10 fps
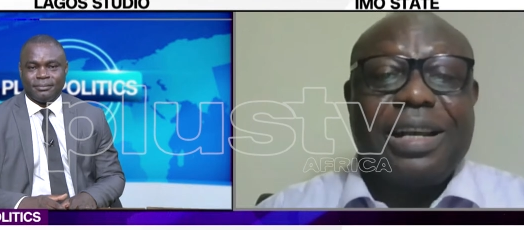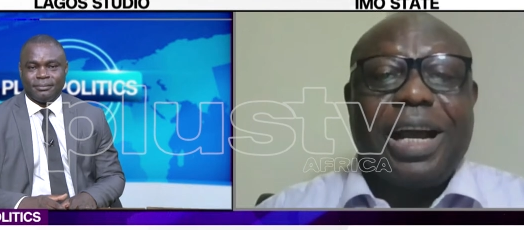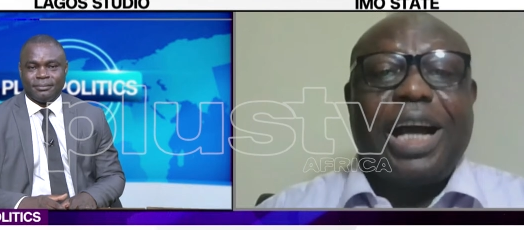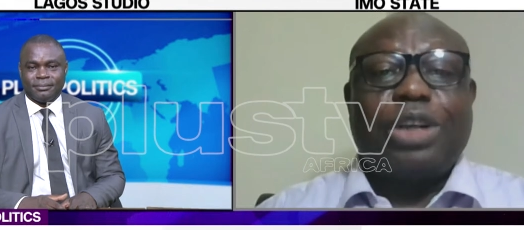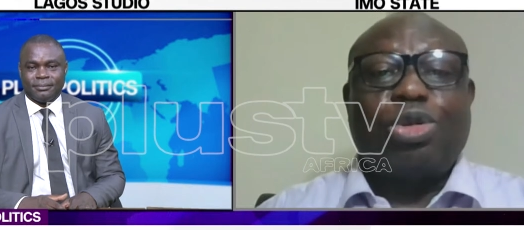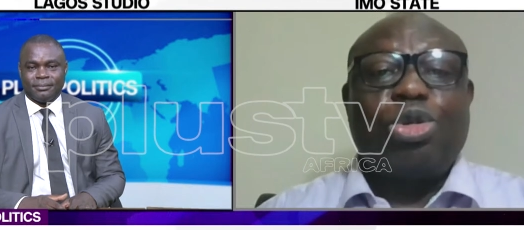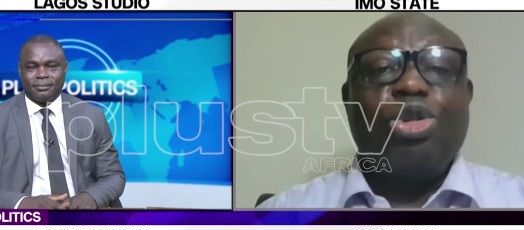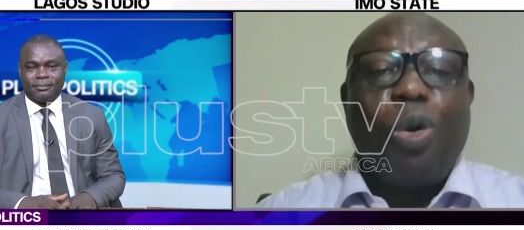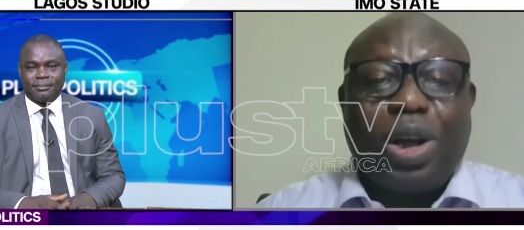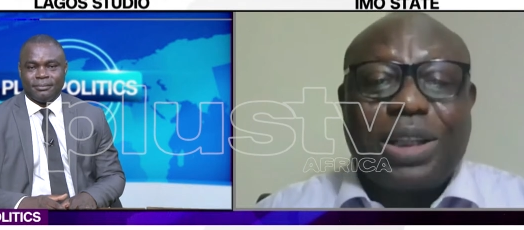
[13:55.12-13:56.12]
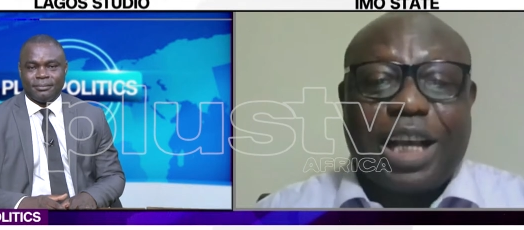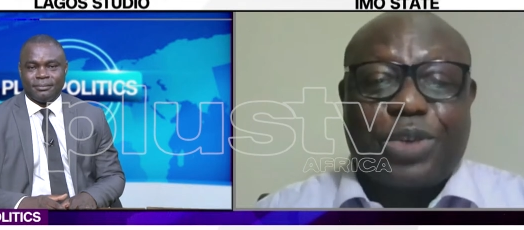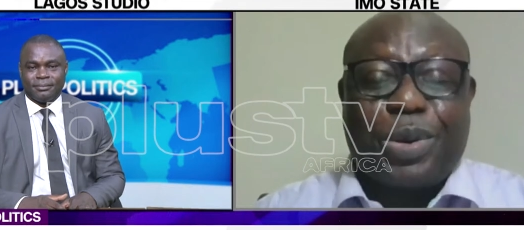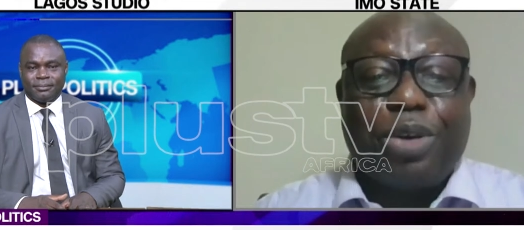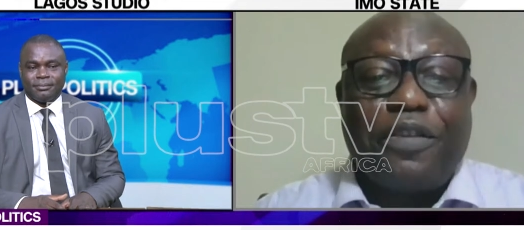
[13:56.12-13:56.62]
Speaker 1: uh, to know what has
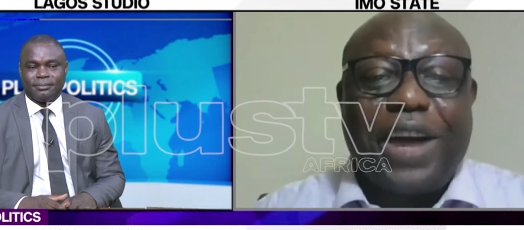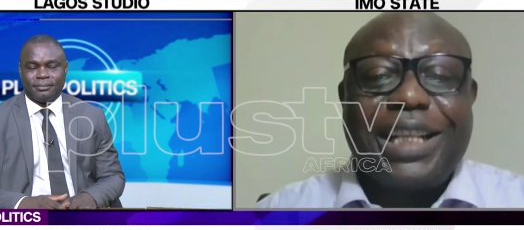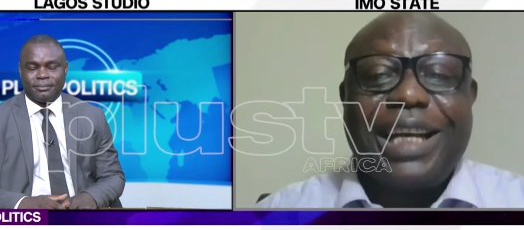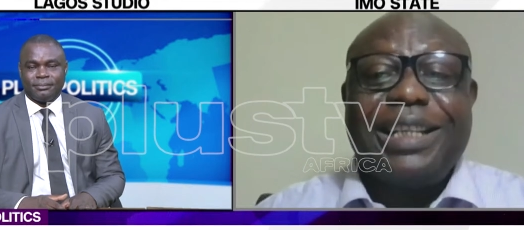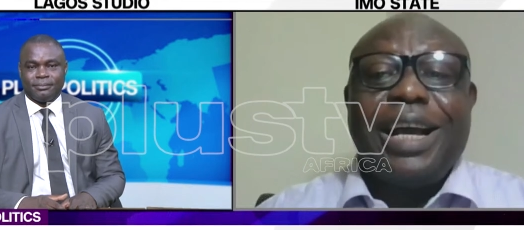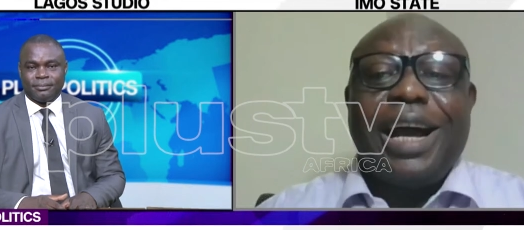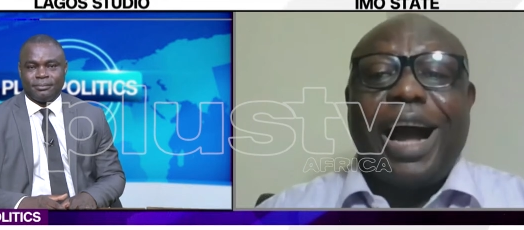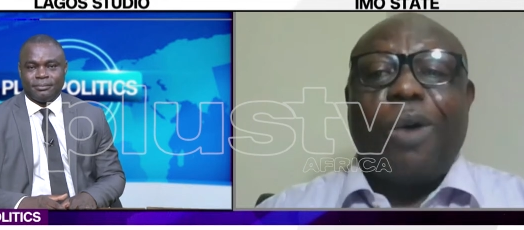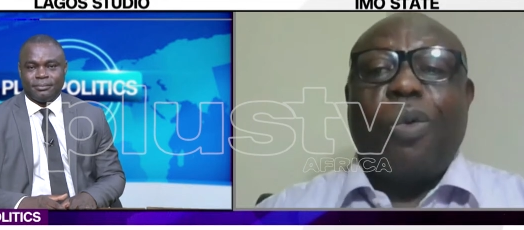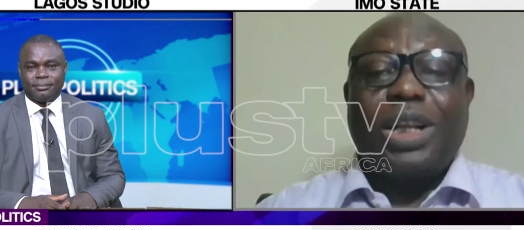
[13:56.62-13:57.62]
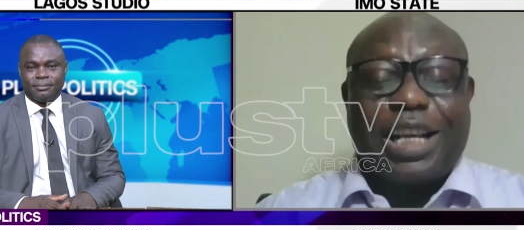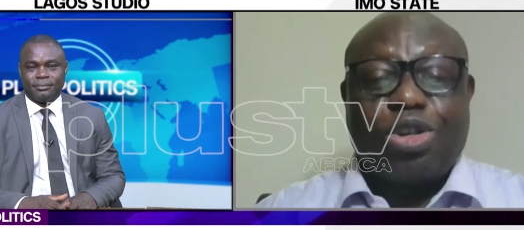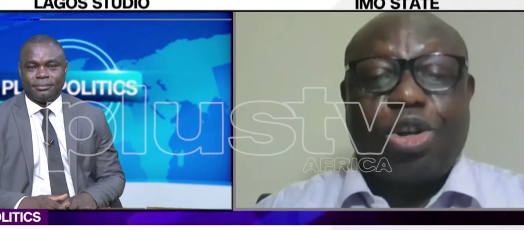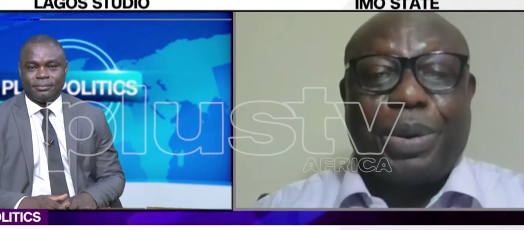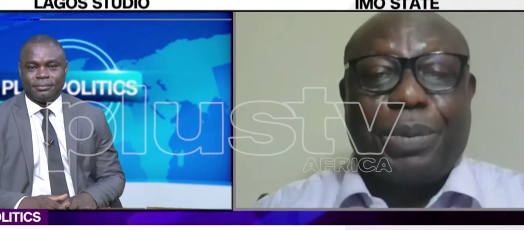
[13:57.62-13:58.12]
been provided and what has
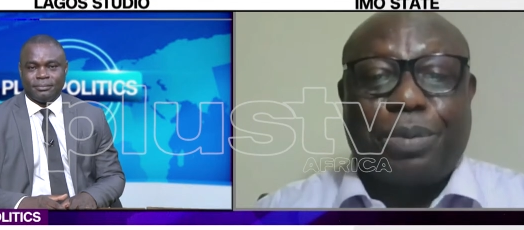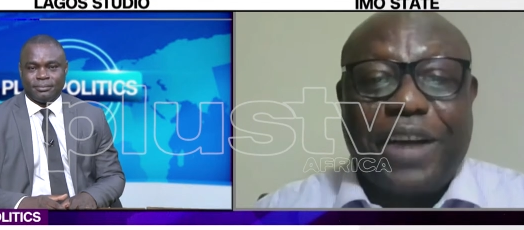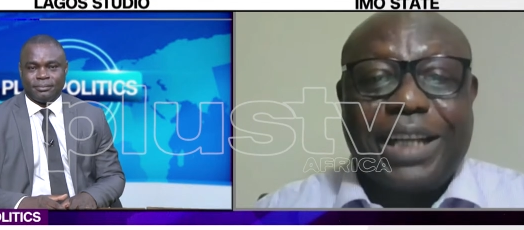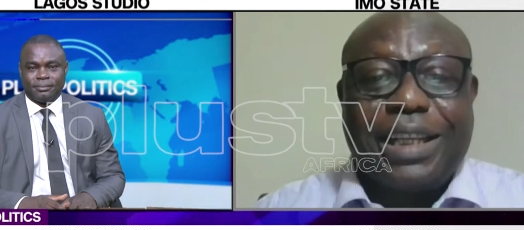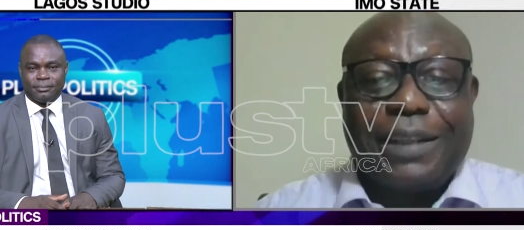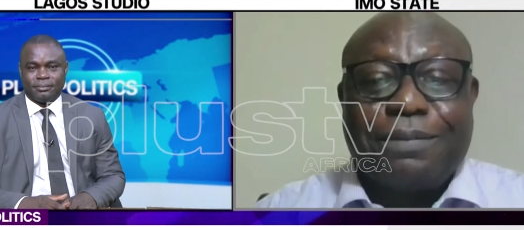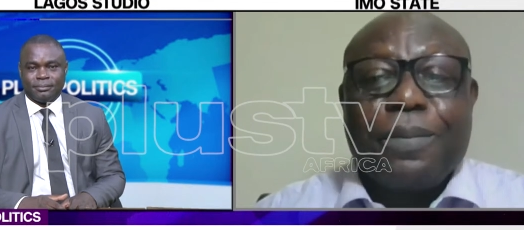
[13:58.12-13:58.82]
not been provided.